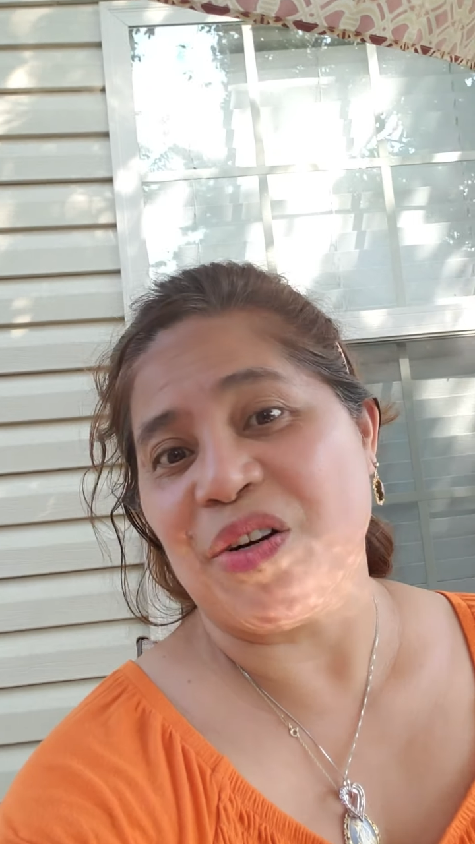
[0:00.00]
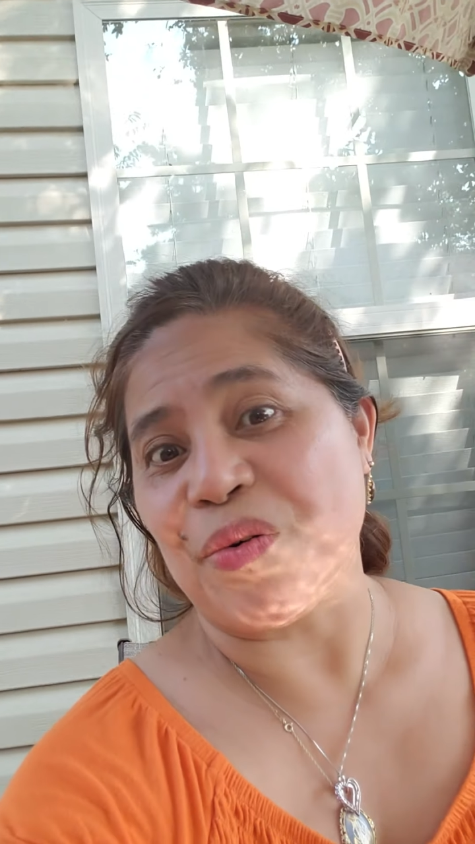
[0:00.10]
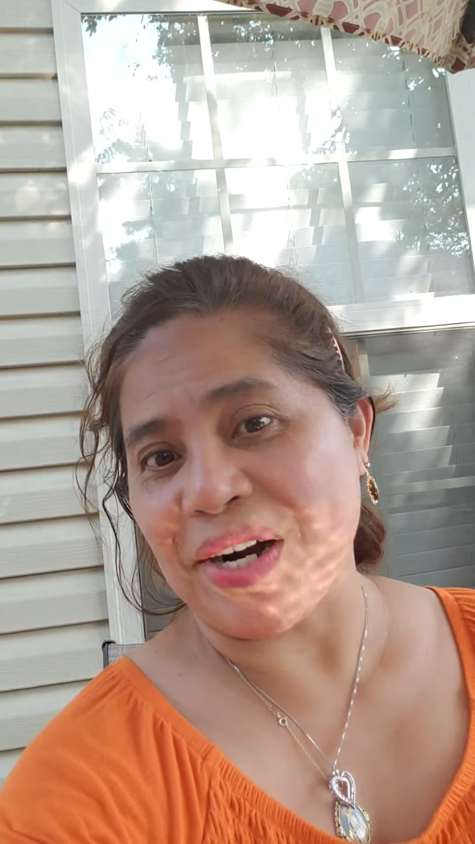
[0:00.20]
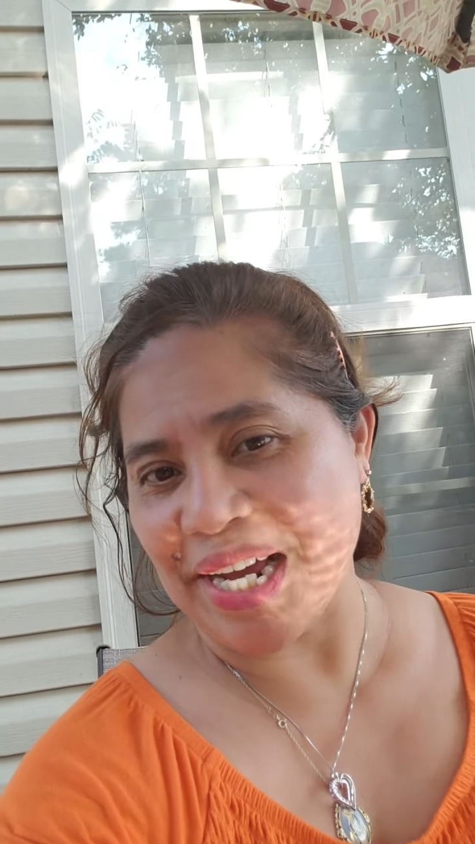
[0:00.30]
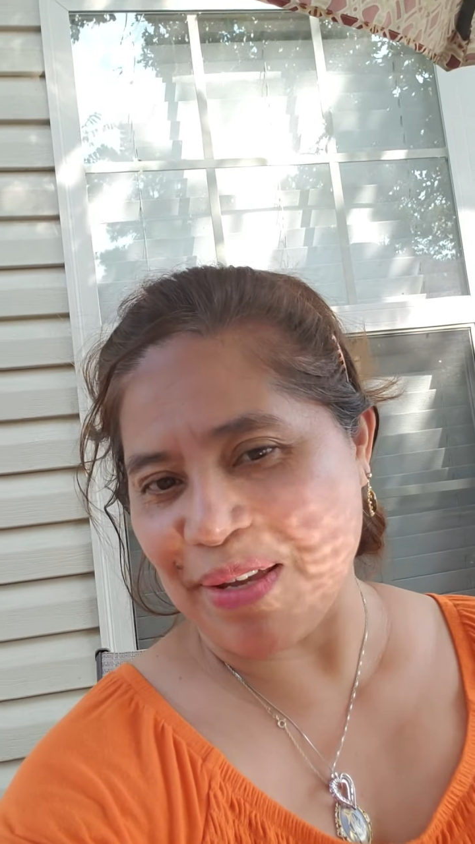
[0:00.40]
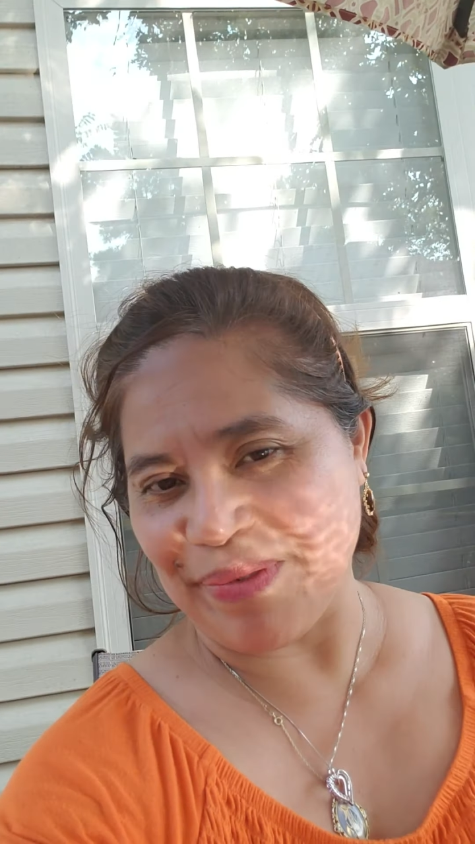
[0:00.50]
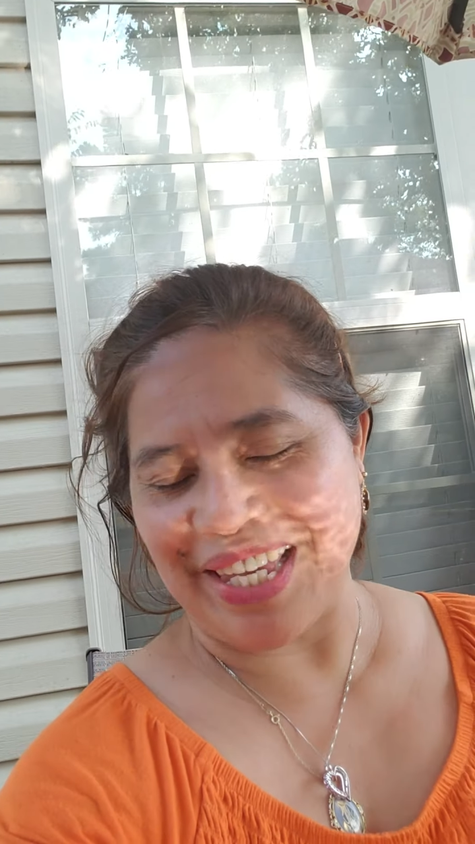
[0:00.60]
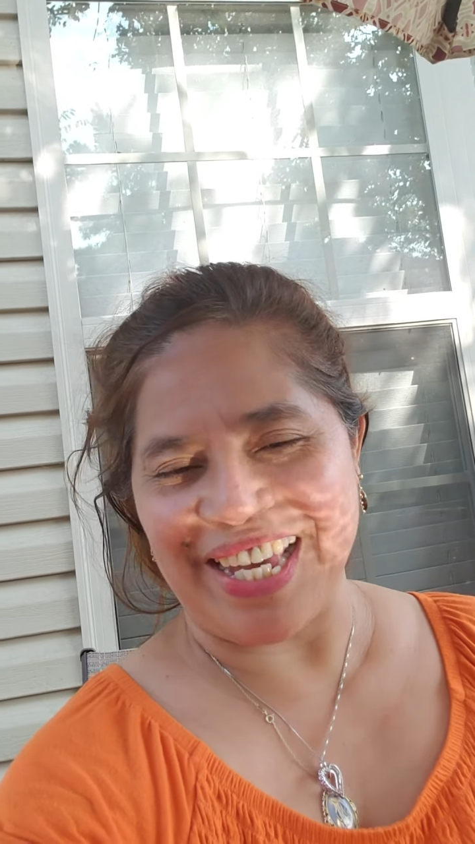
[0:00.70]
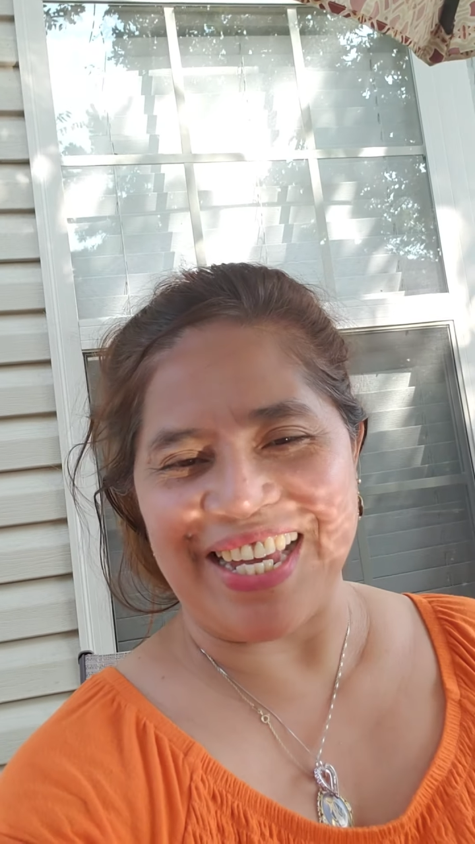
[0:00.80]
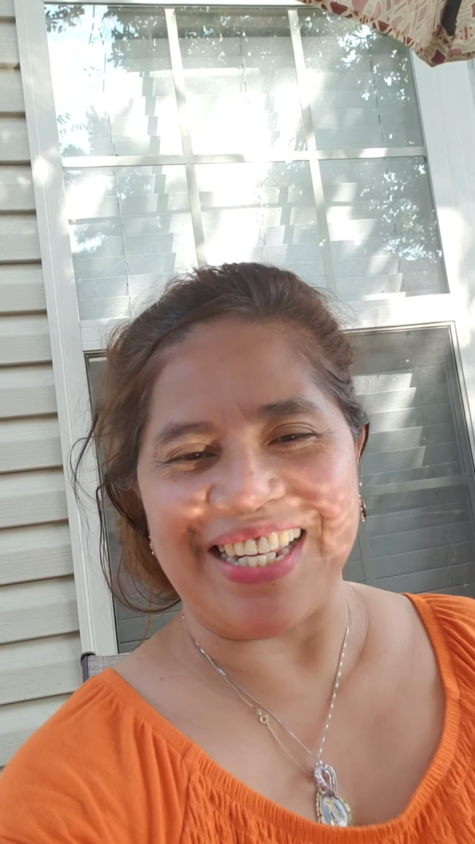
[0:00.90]
rhyme
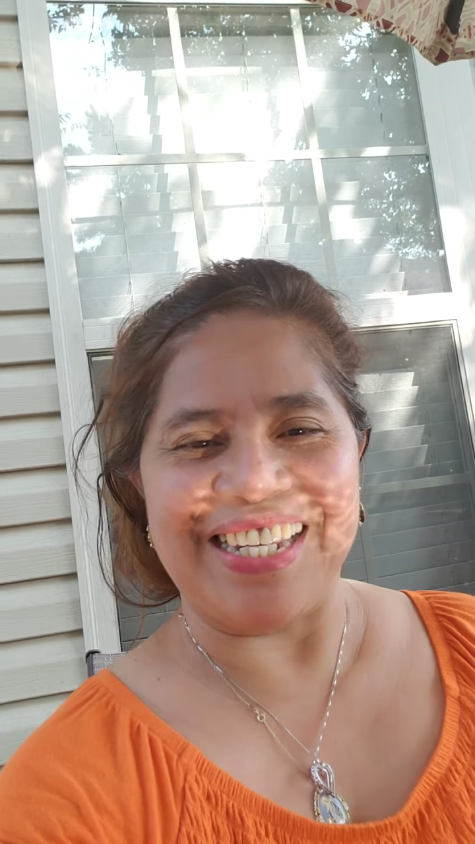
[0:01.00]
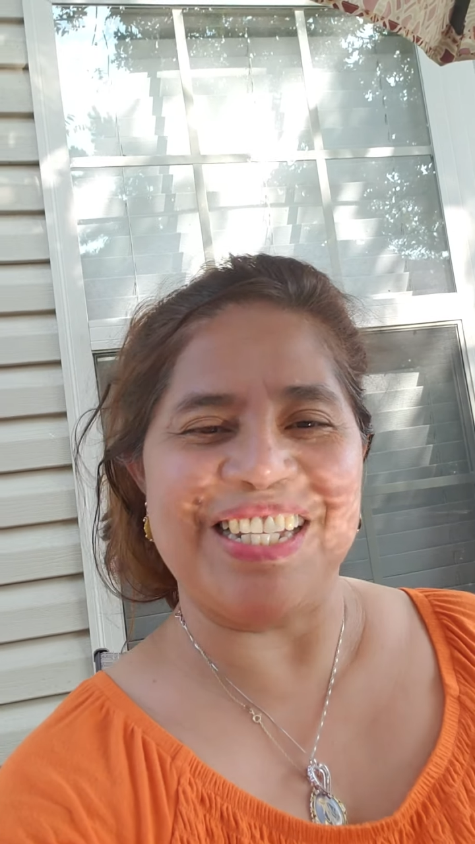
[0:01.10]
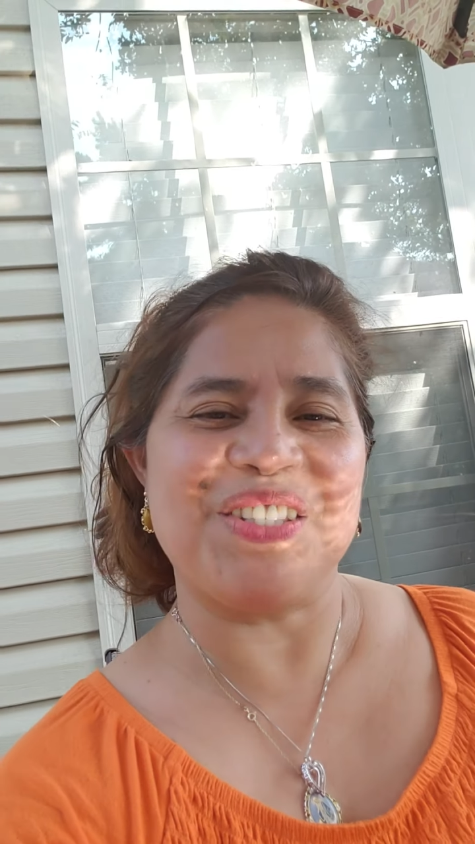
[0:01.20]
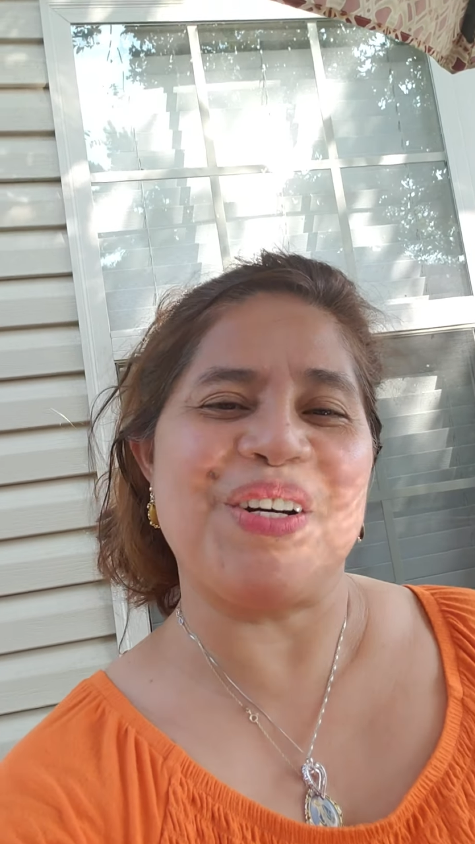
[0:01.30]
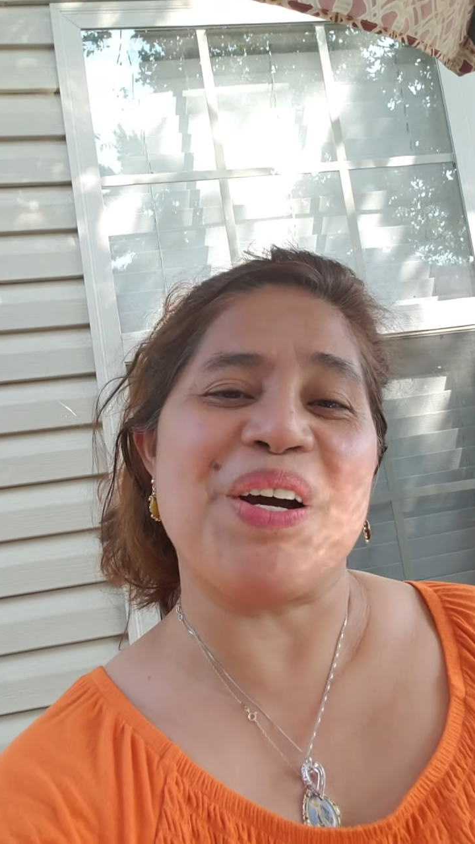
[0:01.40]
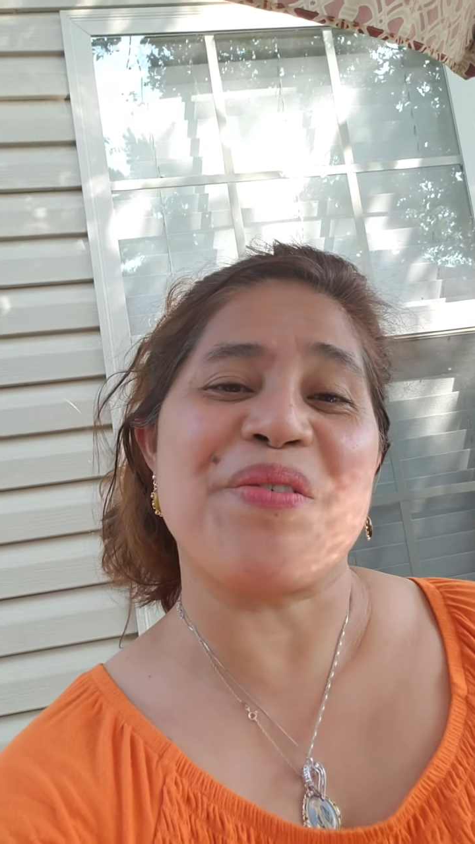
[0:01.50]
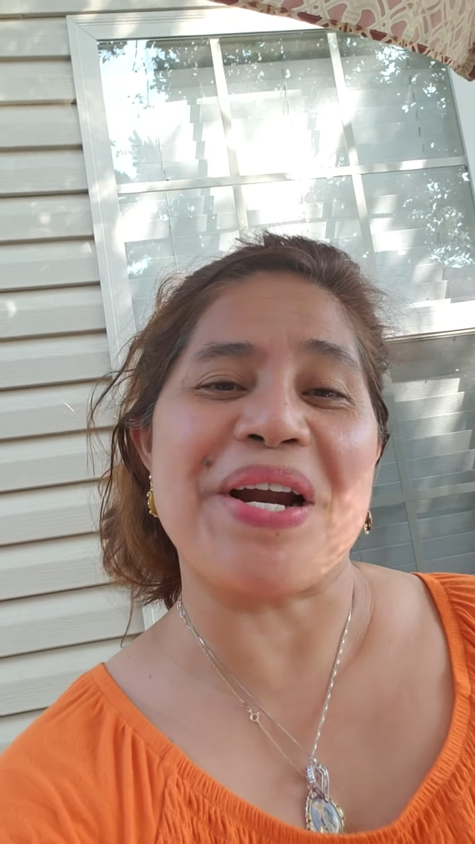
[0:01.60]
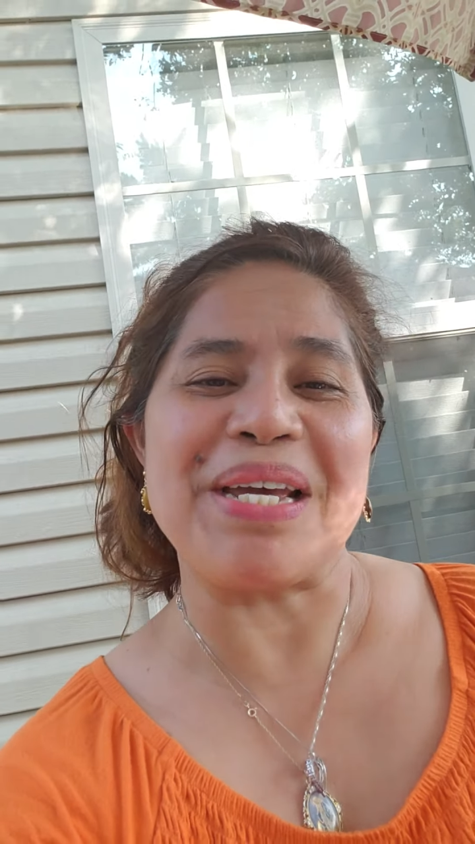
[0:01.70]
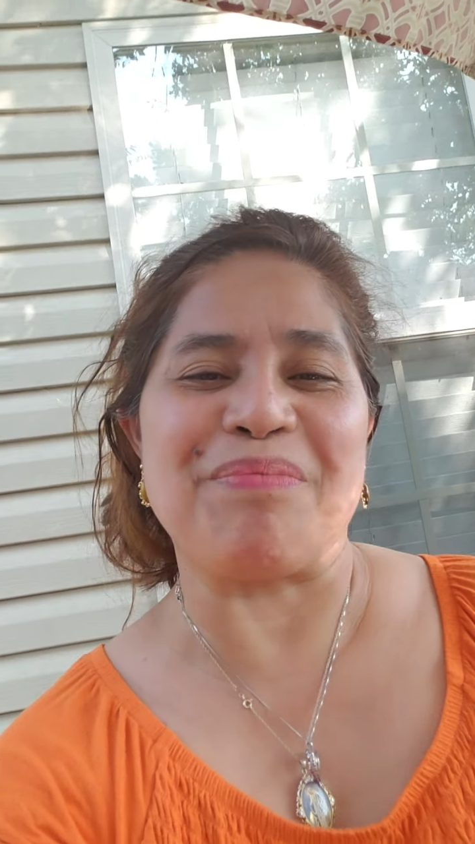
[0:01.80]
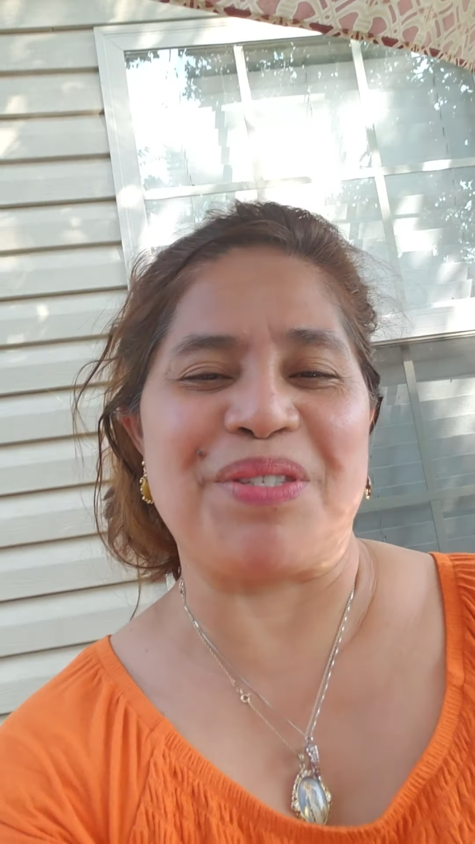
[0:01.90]
again. Let's do our
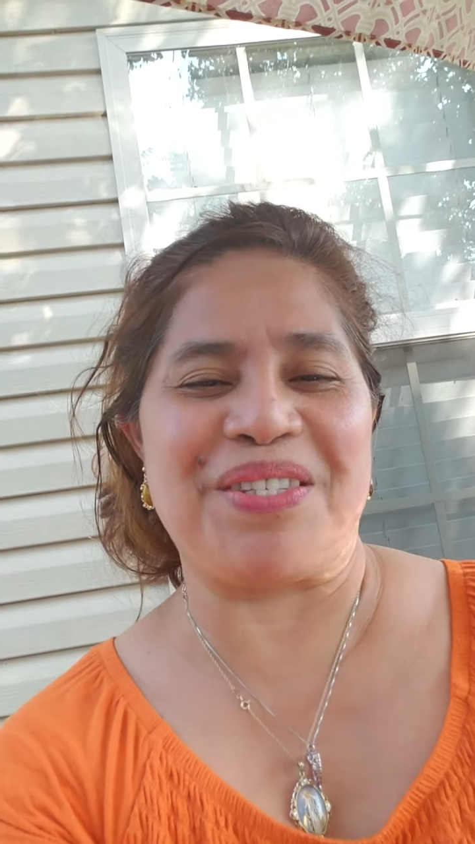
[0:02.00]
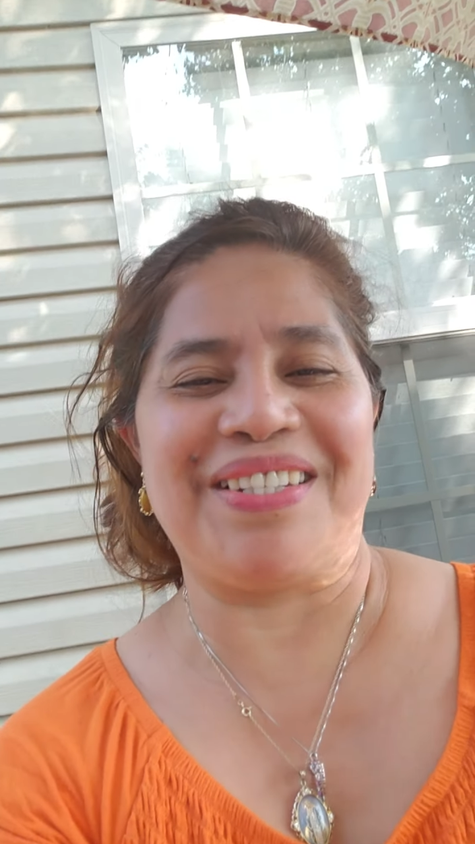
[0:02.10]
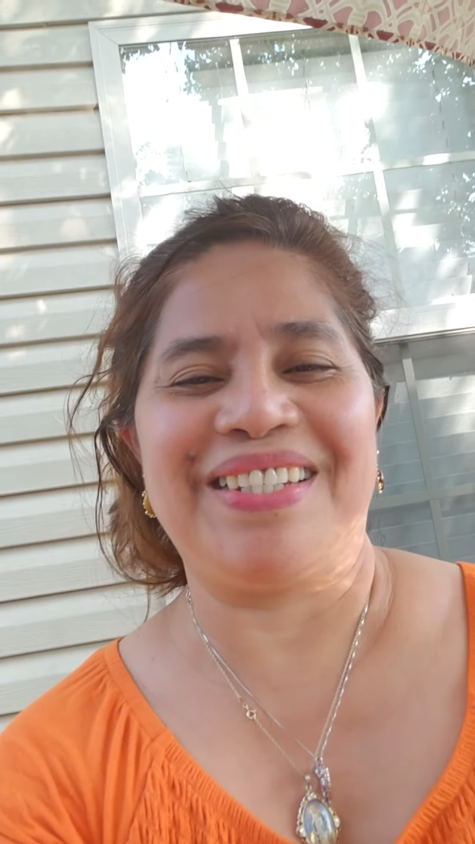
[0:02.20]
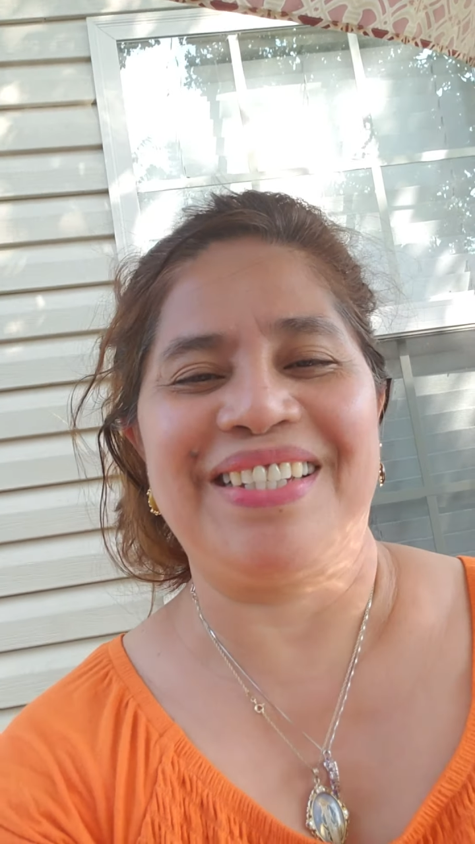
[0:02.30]
rhymes.